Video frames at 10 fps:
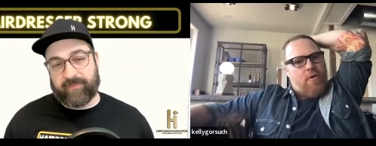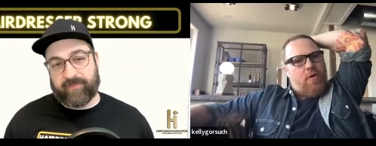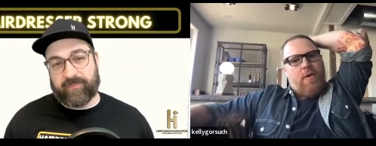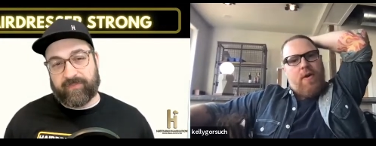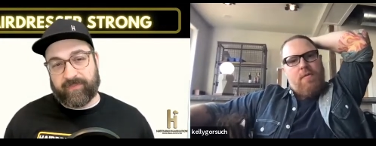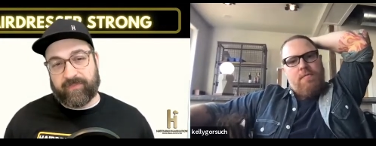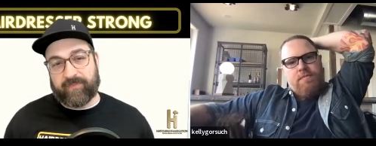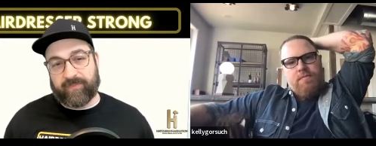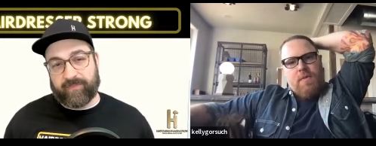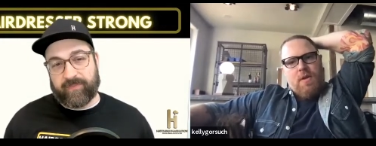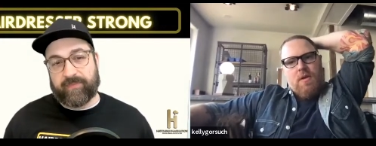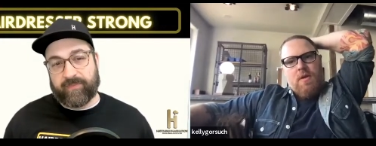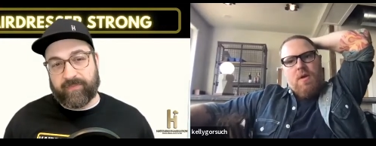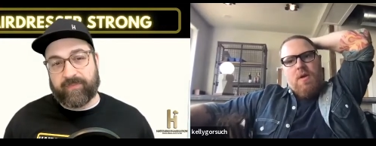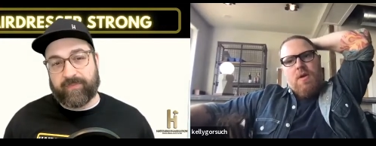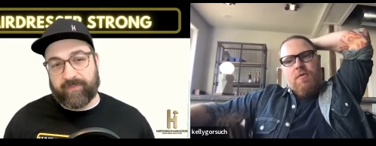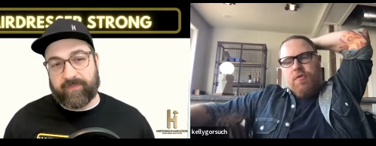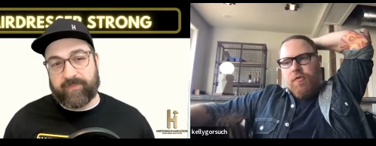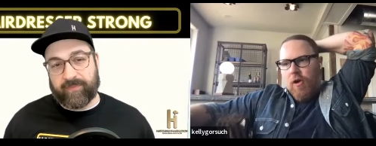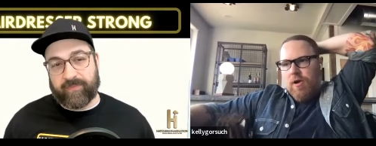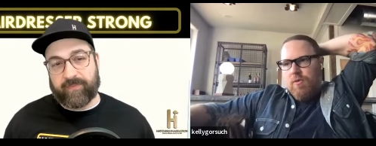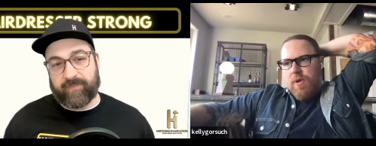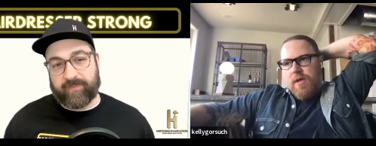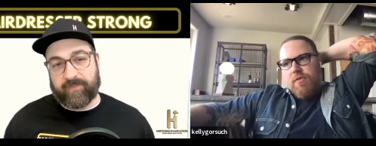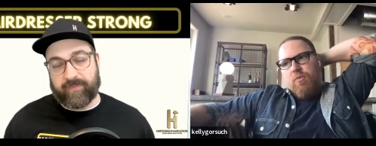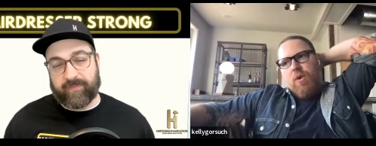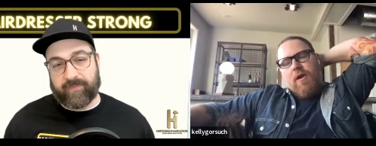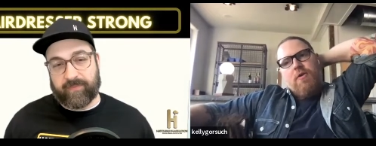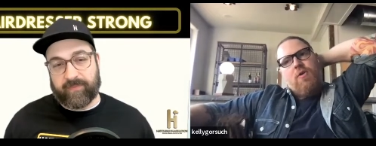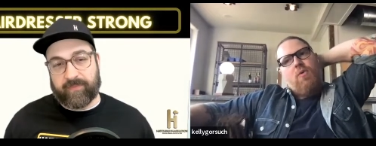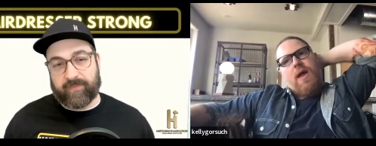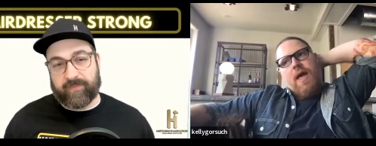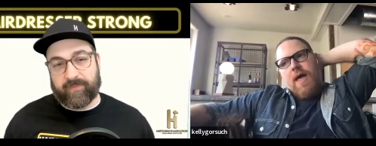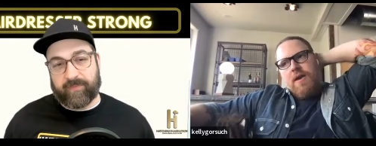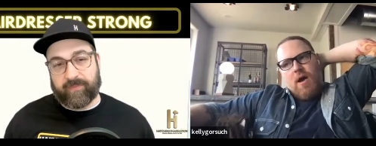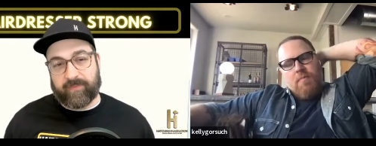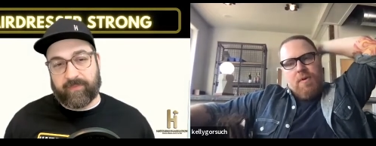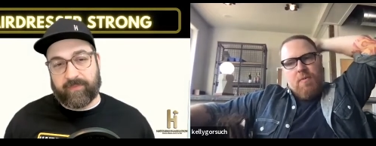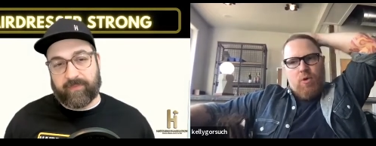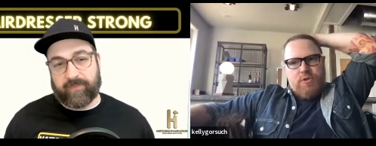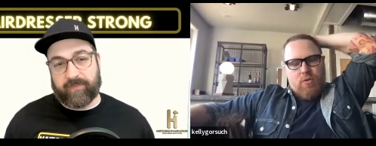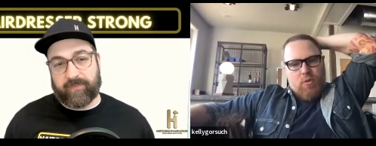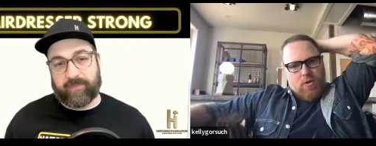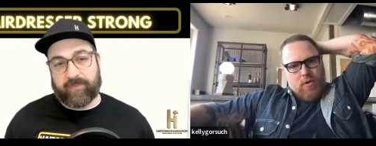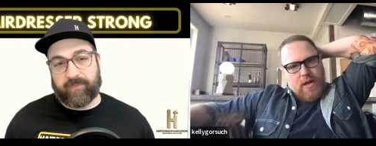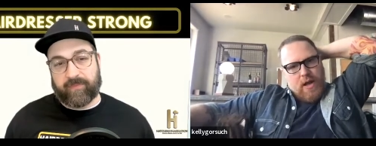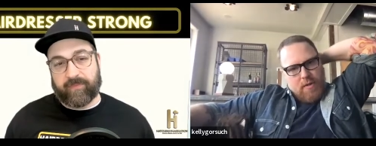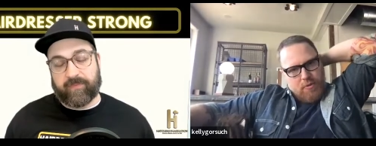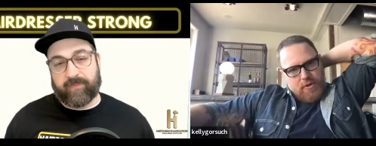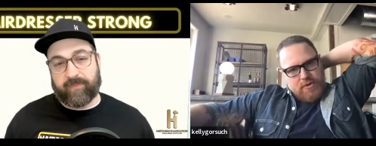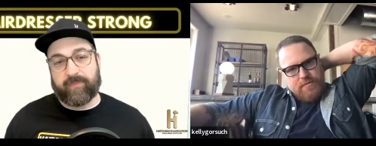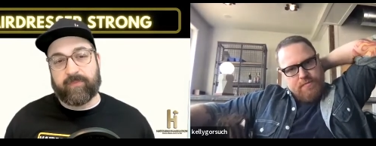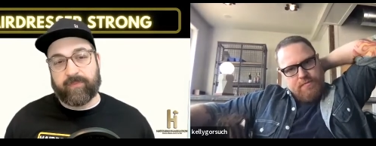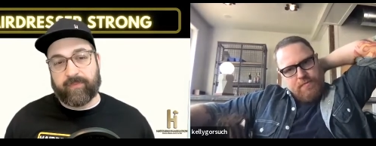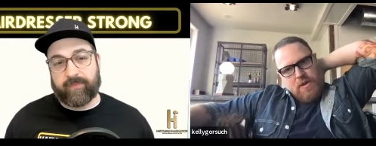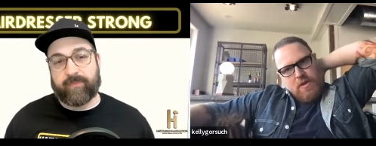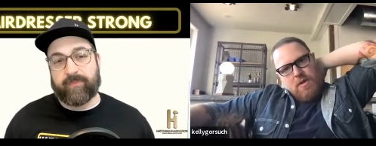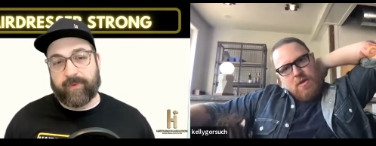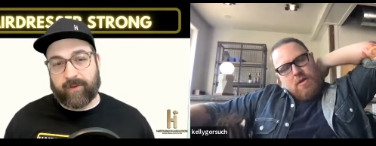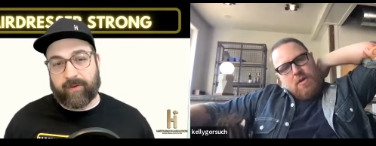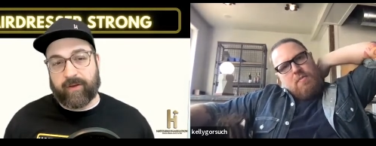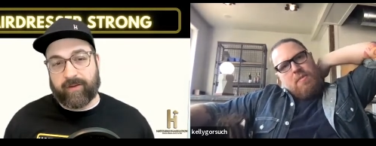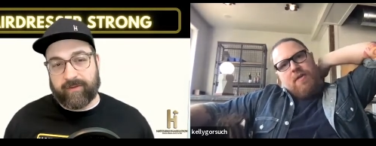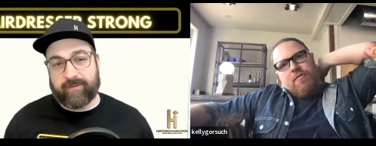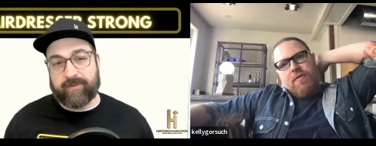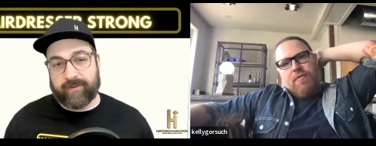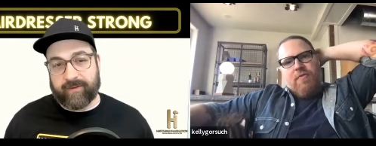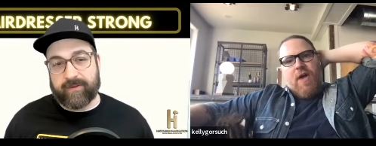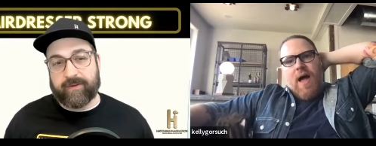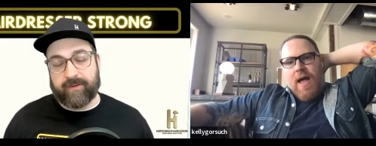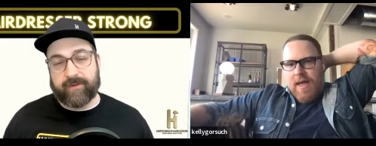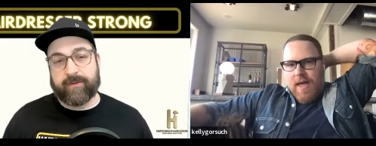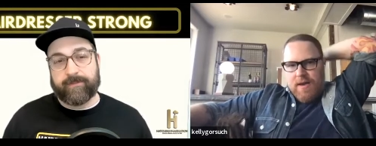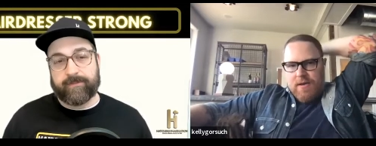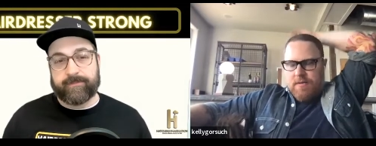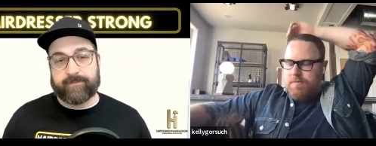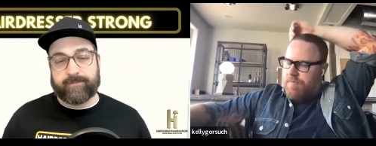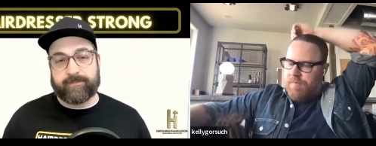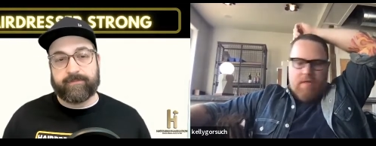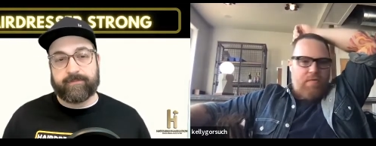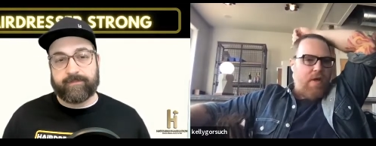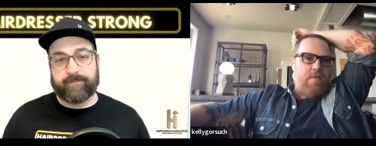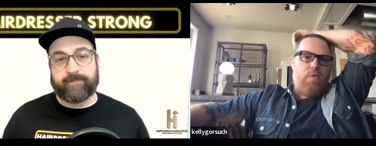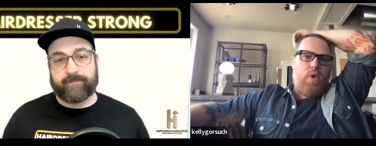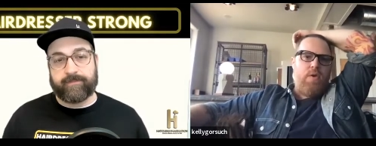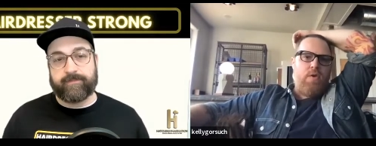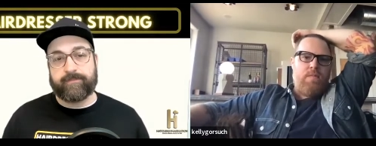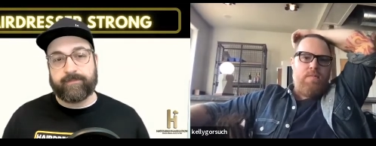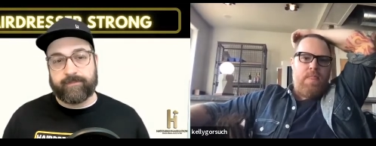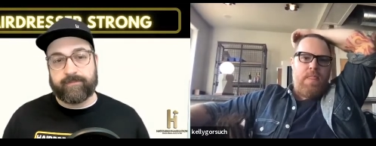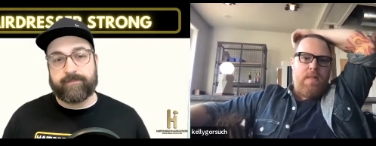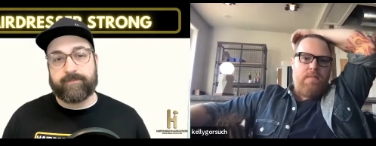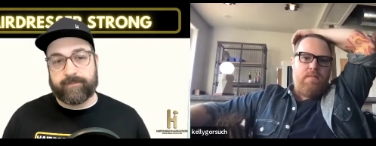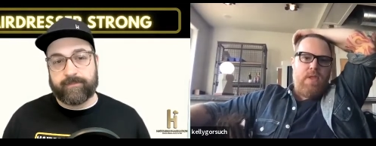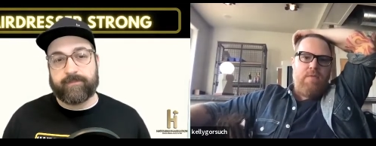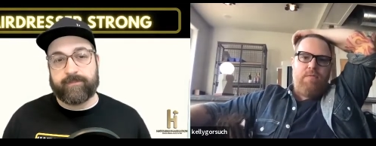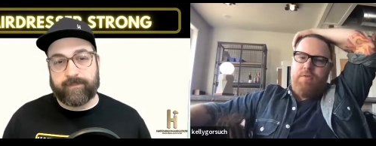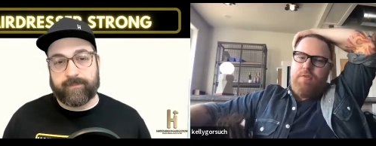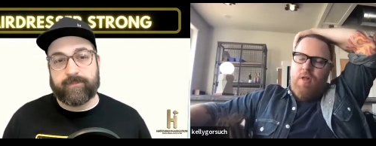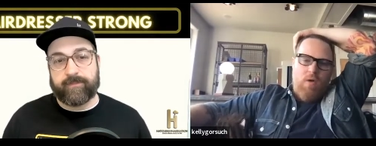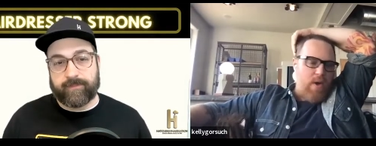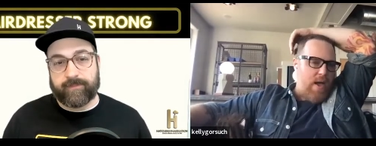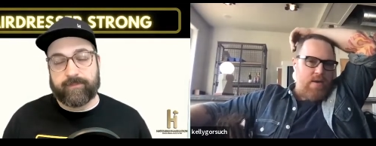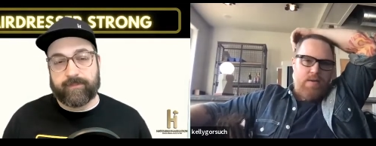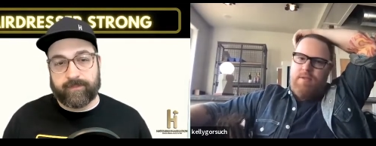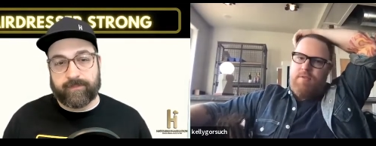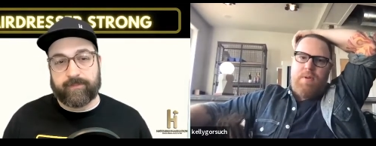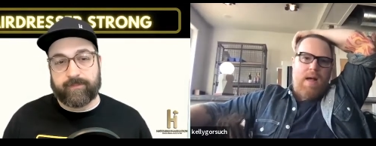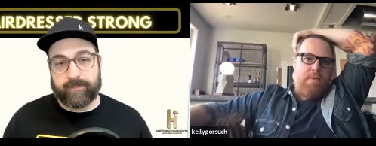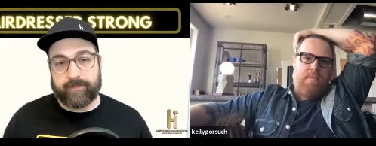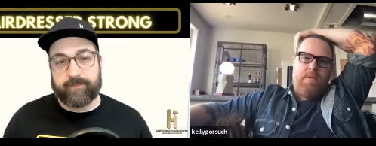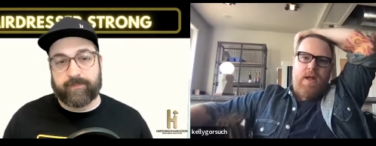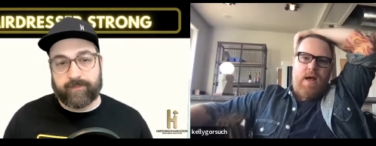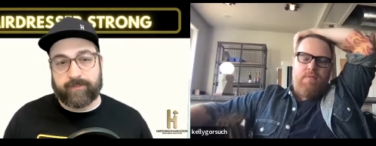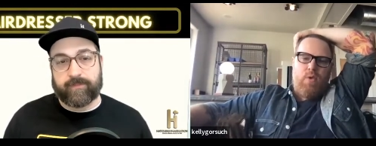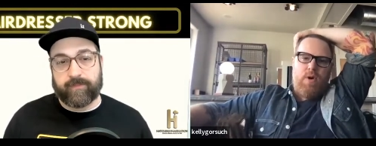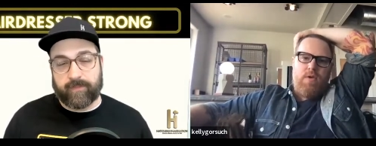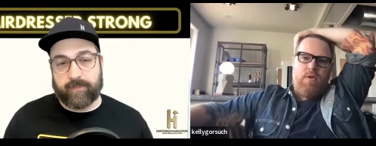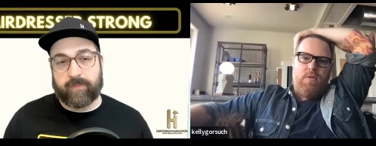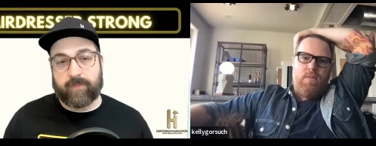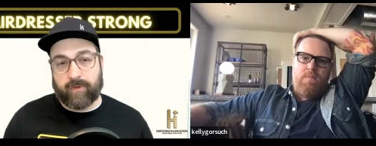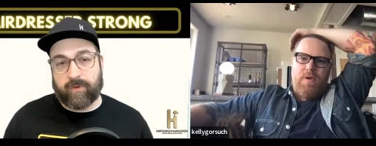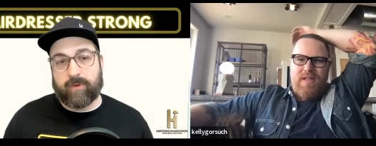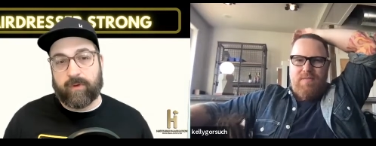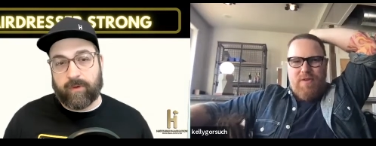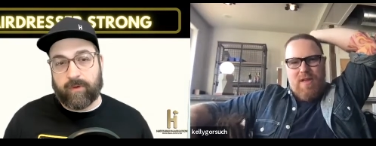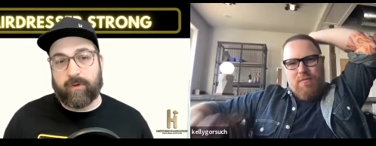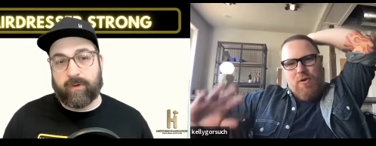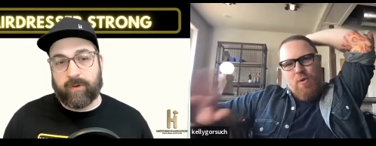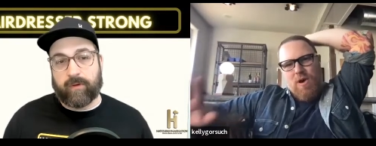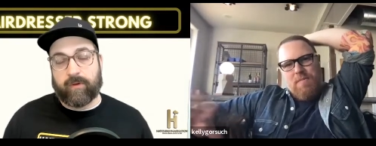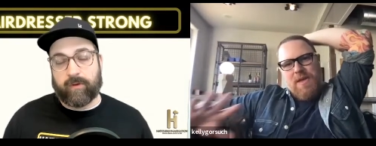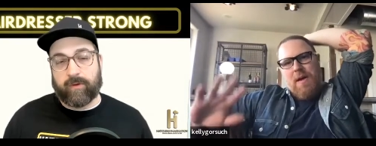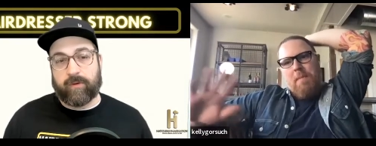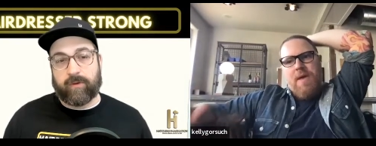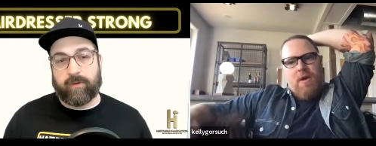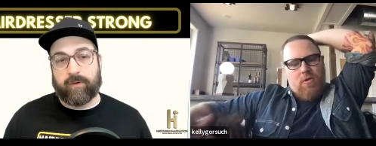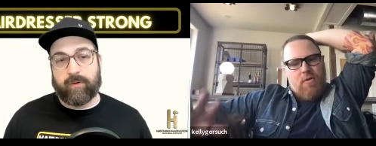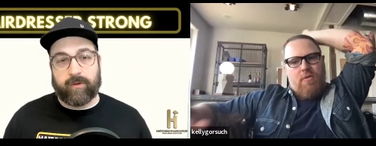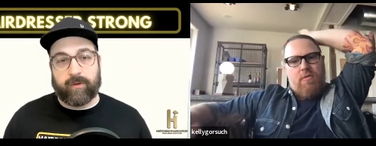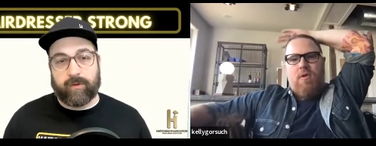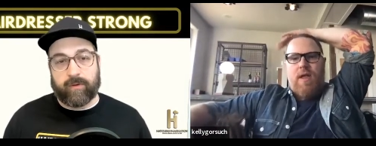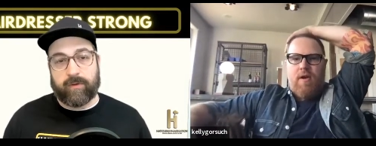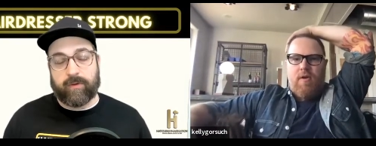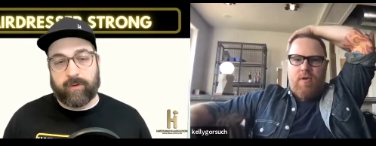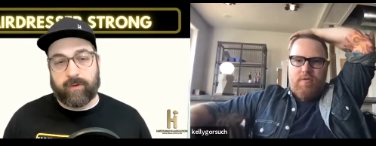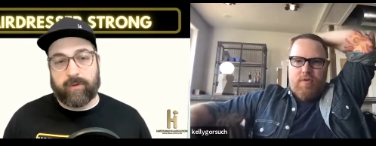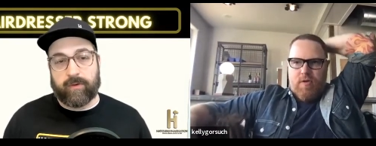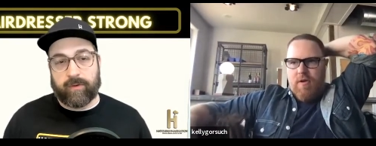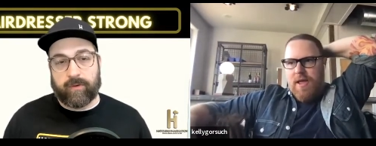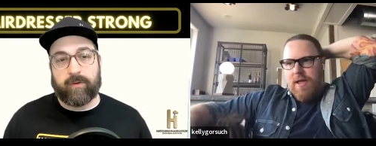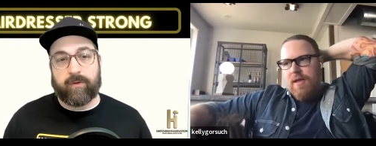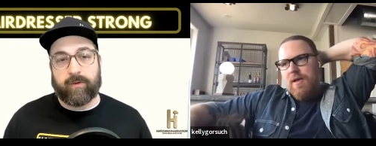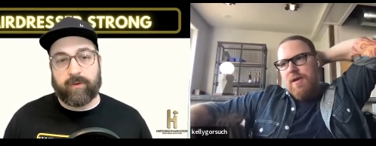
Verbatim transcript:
Speaker 1: your career. Start with where you want to end up and what you want to accomplish. Okay. Because if it's high end, that's not for you. If it's low end, it's probably not for you. But if if you want to be a middle of the road hairdresser, like